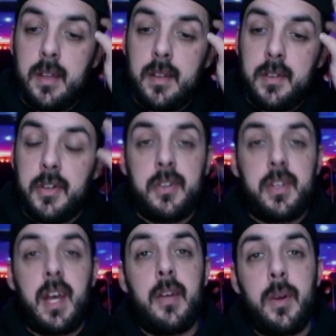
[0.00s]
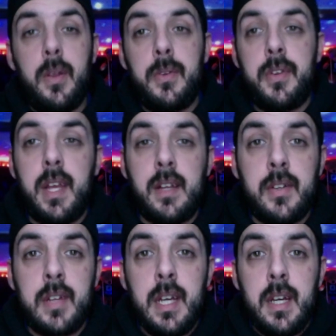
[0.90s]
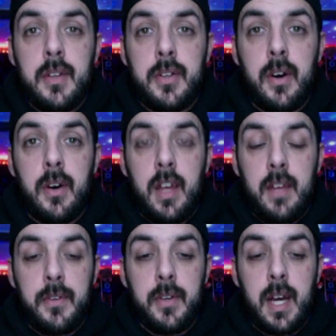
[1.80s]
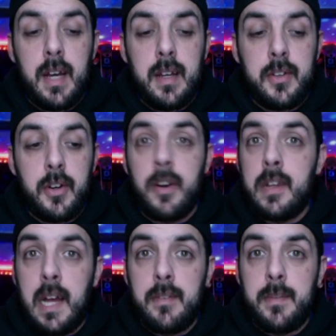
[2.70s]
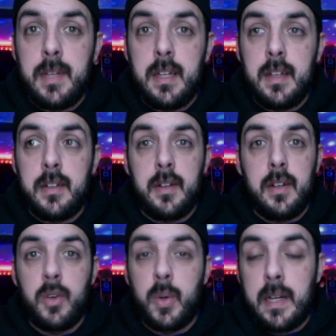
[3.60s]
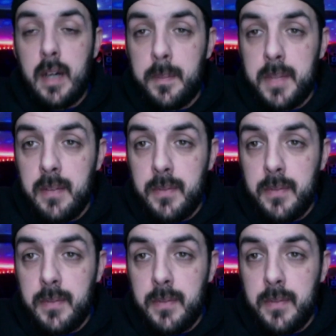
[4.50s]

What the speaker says: So it's kind of one of those things. So if you guys are on Liveme, this is a little quick update